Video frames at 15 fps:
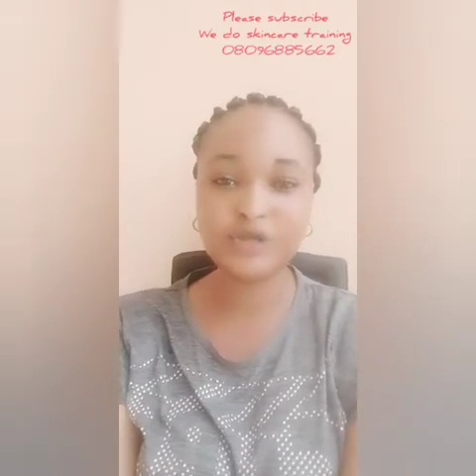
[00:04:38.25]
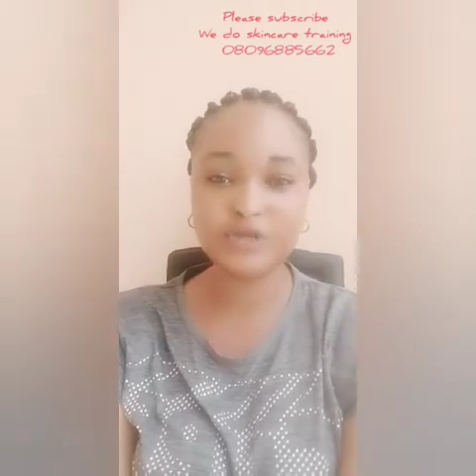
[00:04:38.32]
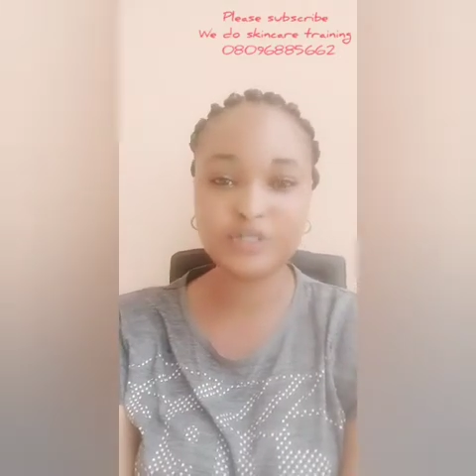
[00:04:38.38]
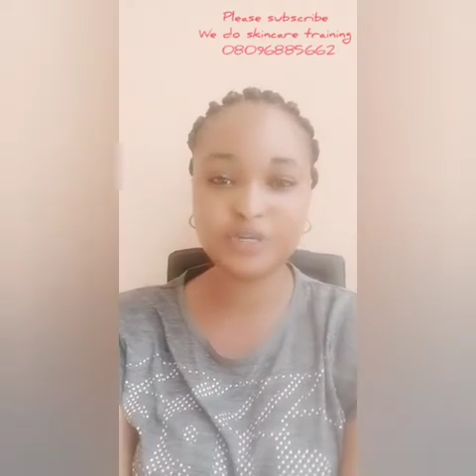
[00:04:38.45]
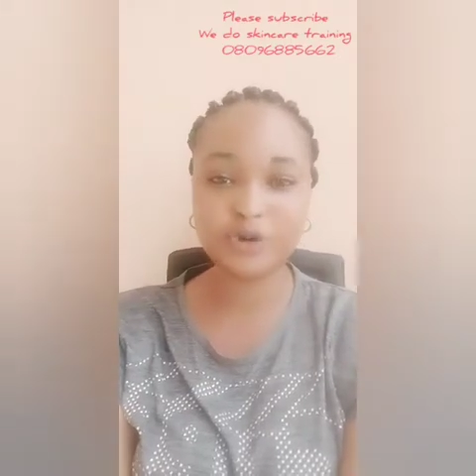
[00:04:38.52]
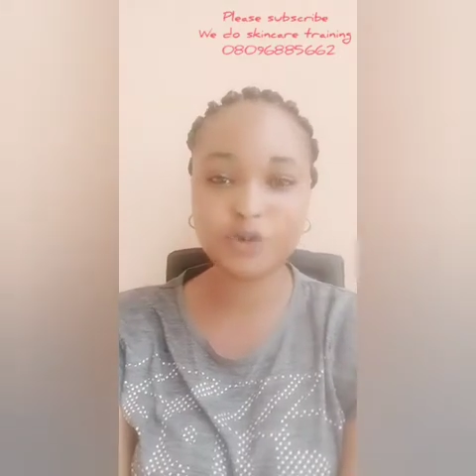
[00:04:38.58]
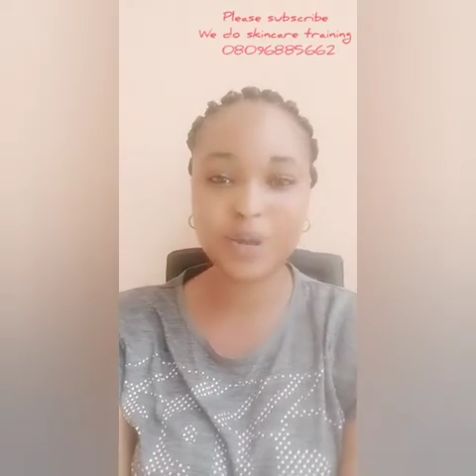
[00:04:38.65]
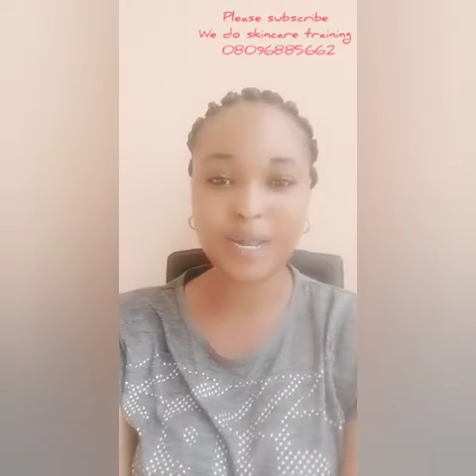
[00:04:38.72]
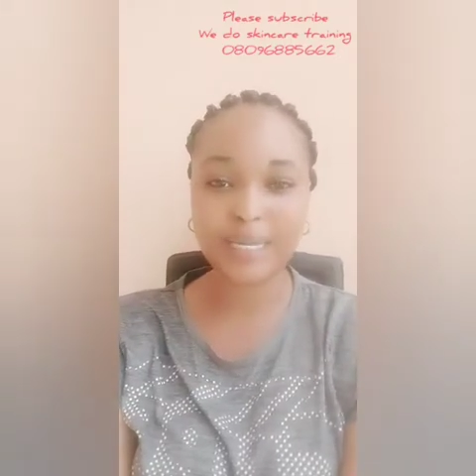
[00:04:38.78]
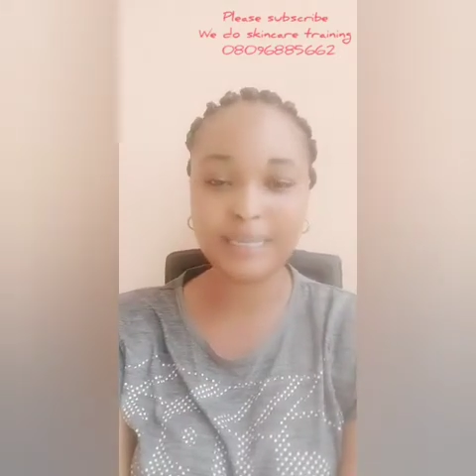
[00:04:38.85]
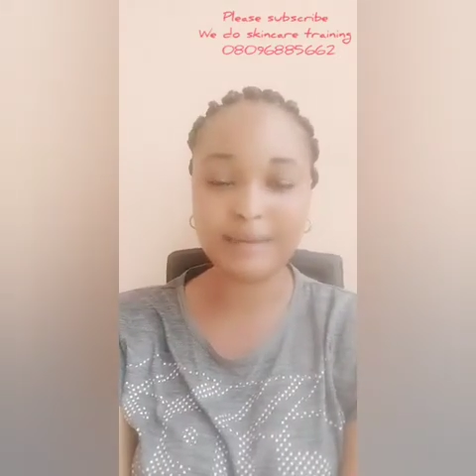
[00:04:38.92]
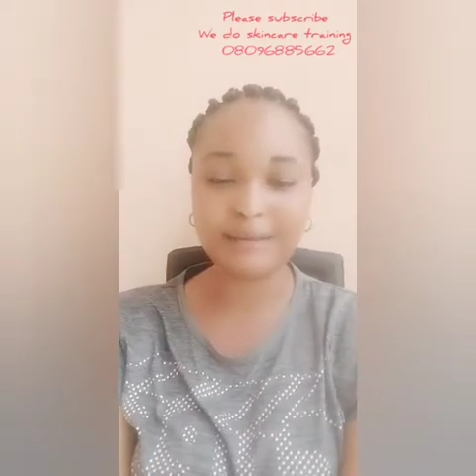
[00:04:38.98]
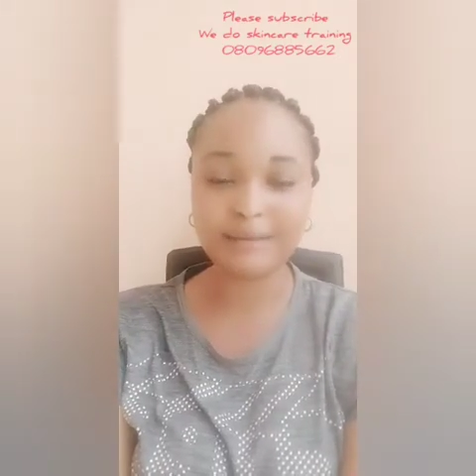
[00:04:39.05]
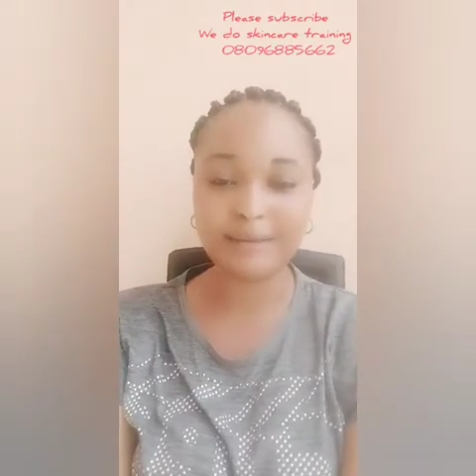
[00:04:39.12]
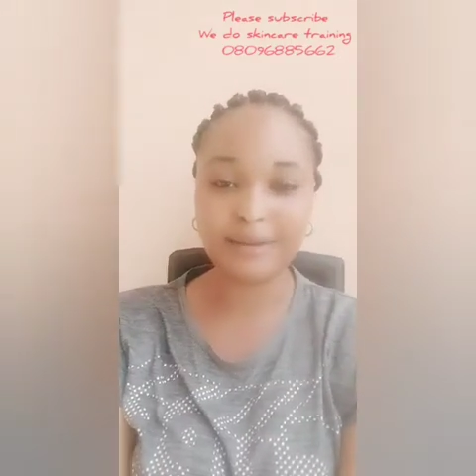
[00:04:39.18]
Use your
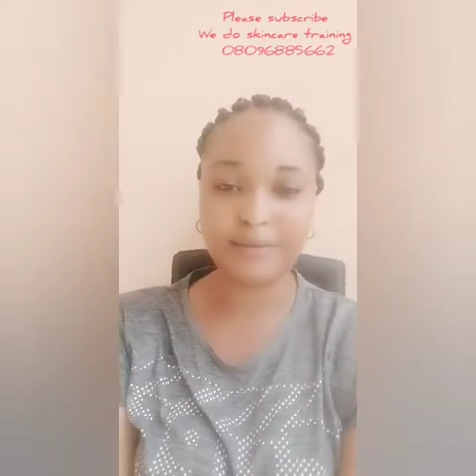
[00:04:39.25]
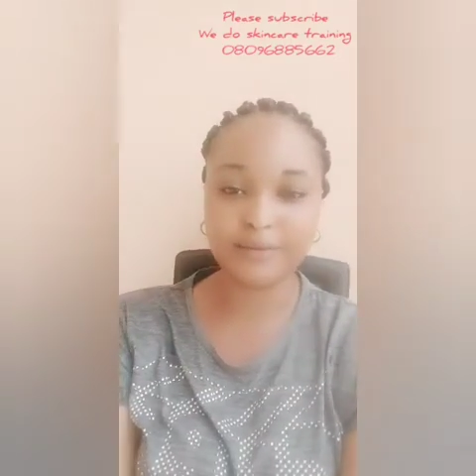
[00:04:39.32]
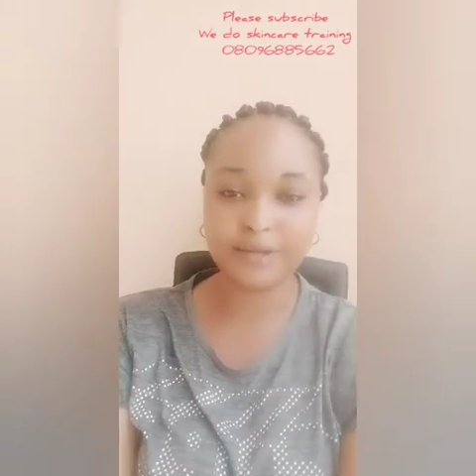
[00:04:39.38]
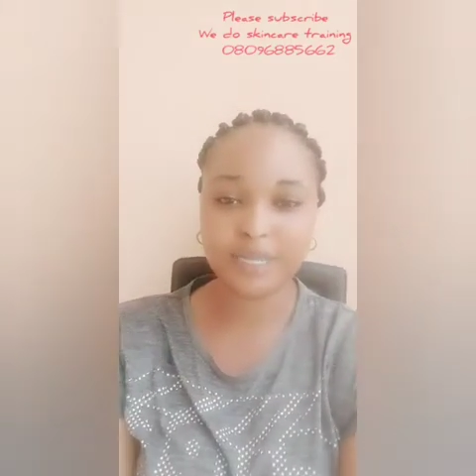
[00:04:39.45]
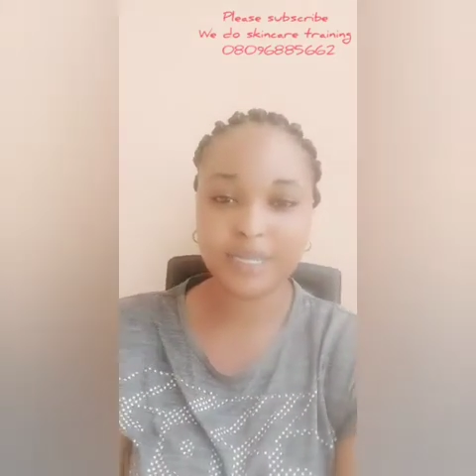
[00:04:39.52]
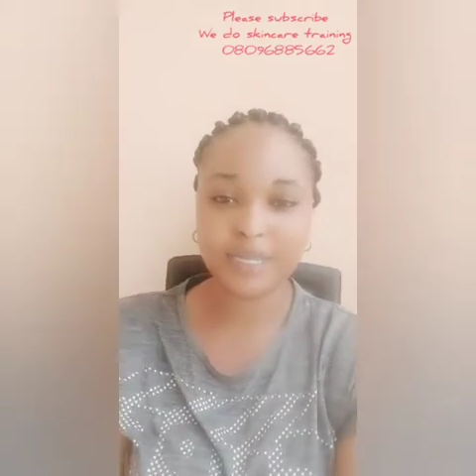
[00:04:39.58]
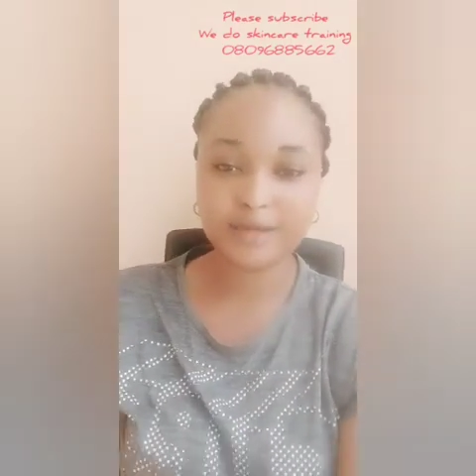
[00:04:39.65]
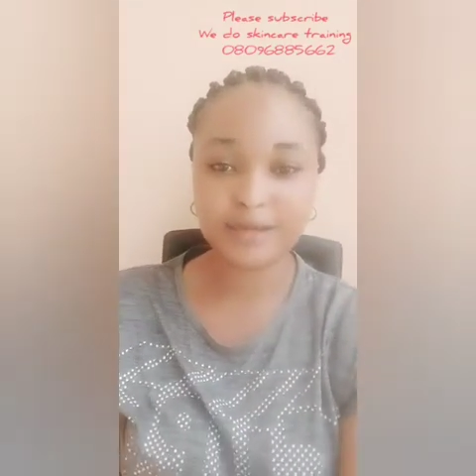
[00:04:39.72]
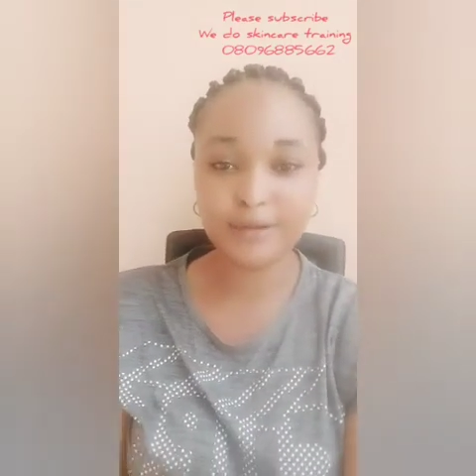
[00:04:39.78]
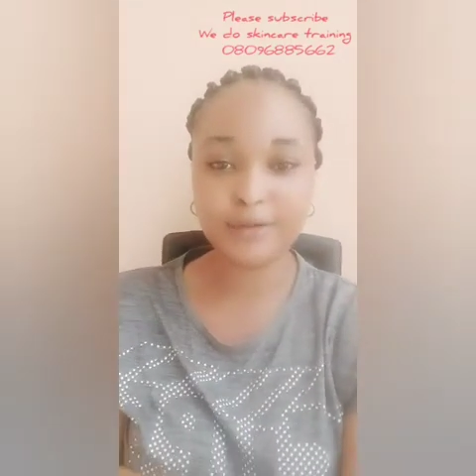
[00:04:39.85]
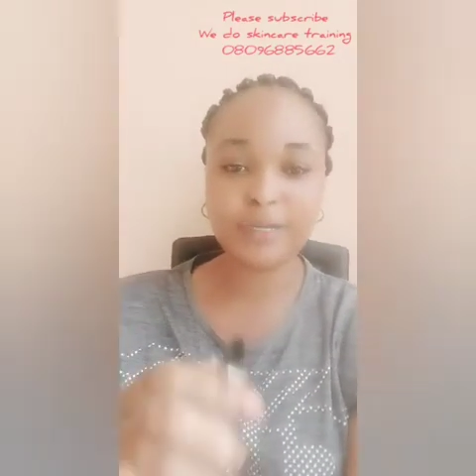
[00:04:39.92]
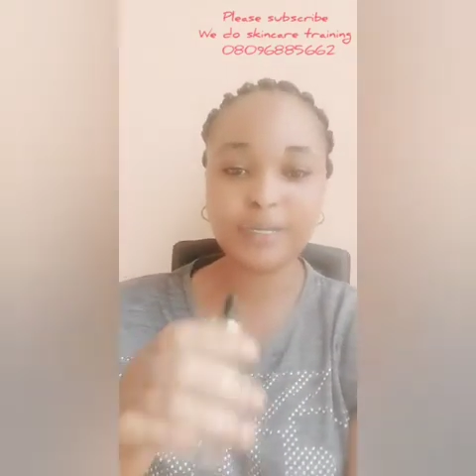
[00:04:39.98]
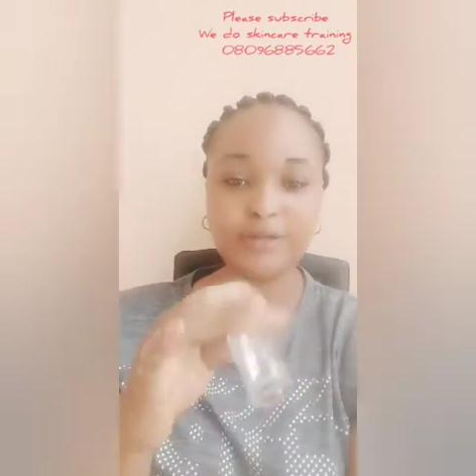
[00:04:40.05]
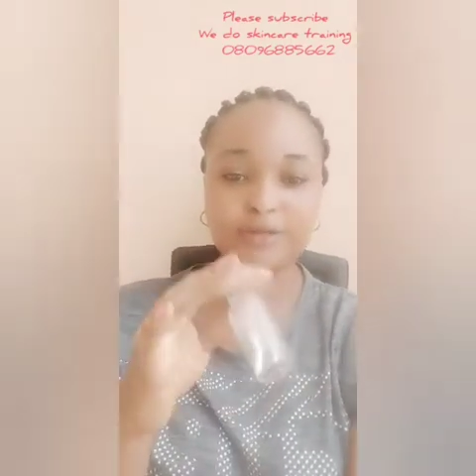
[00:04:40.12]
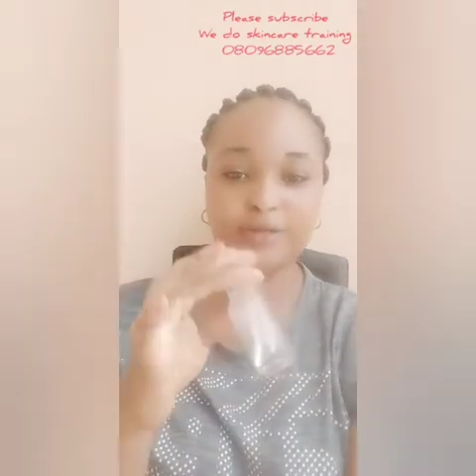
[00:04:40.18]
whitening cream, then you
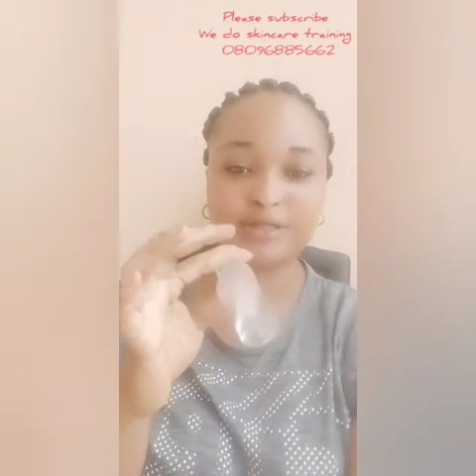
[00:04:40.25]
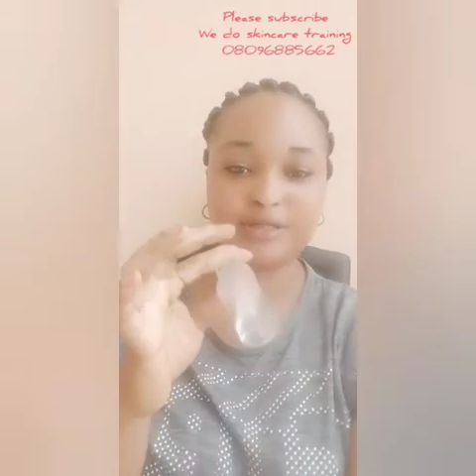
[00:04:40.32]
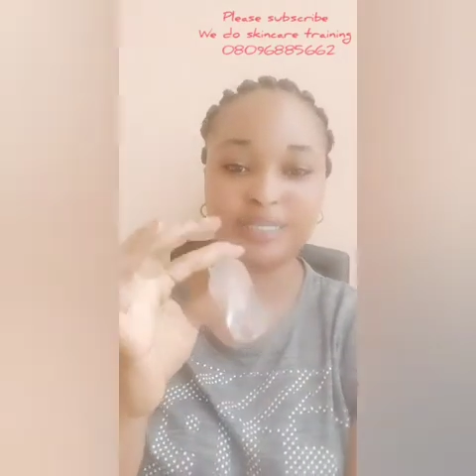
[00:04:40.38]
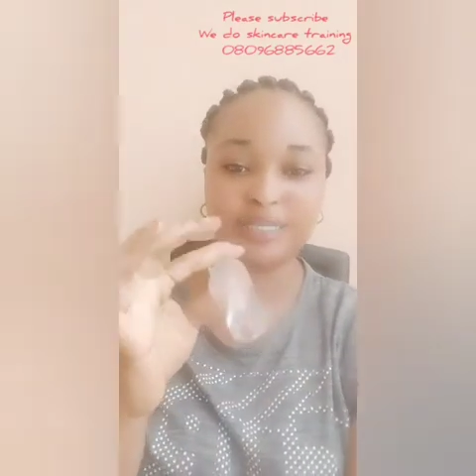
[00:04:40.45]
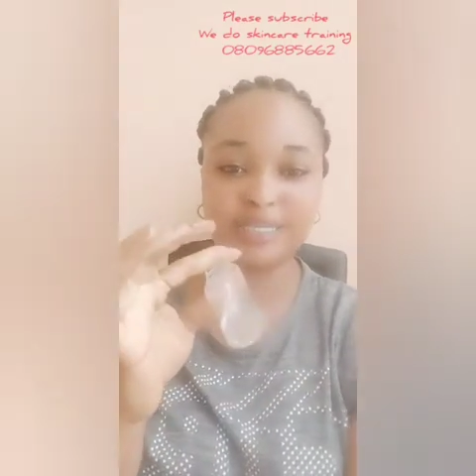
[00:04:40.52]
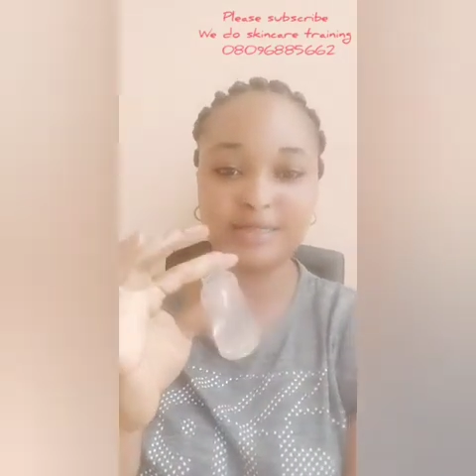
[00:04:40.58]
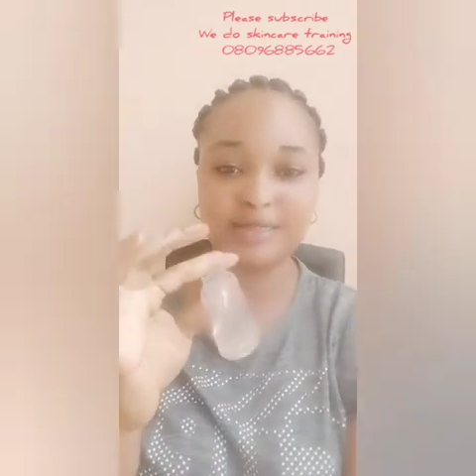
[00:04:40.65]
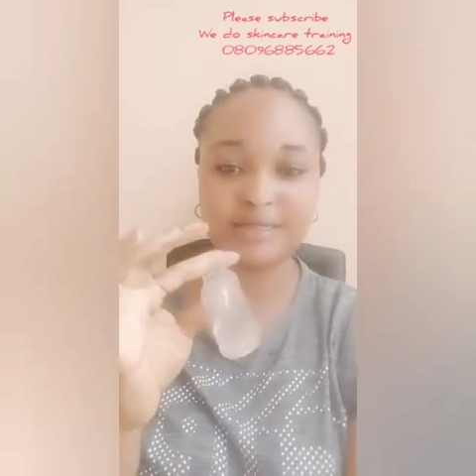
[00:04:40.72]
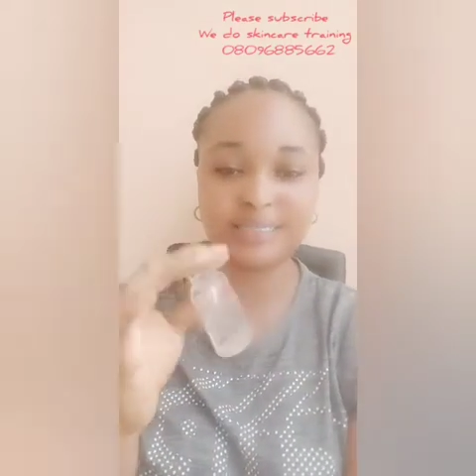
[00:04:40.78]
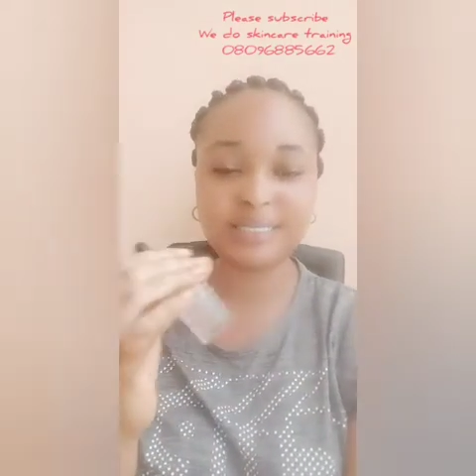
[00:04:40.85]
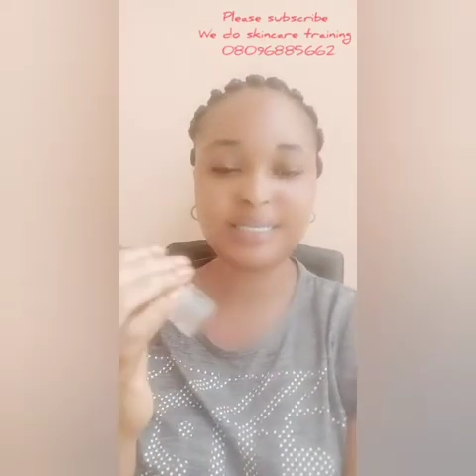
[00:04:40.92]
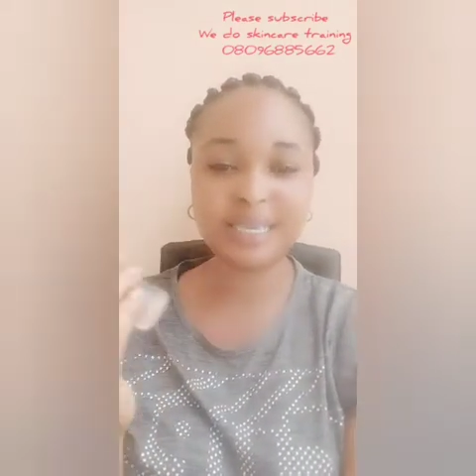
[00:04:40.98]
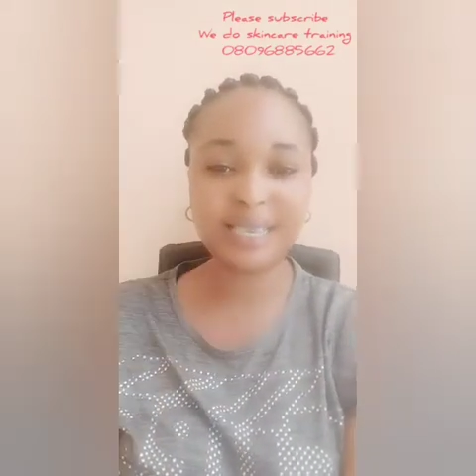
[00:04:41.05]
can use this